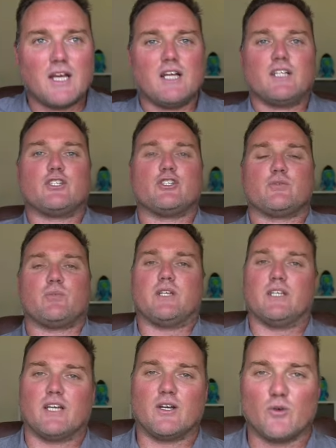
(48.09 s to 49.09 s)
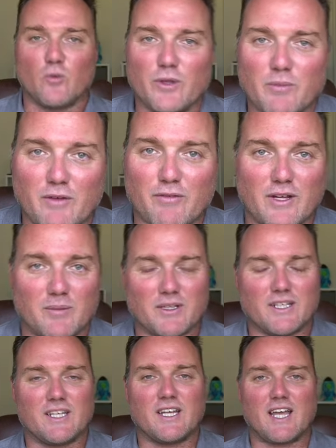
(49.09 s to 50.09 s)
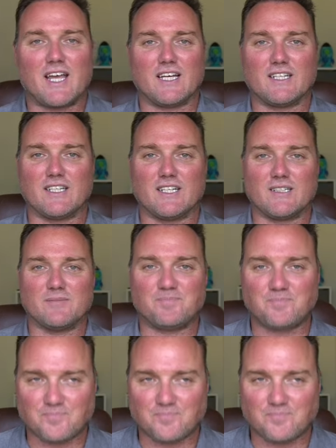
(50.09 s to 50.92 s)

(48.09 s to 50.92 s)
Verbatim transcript: to just be with my family and, um,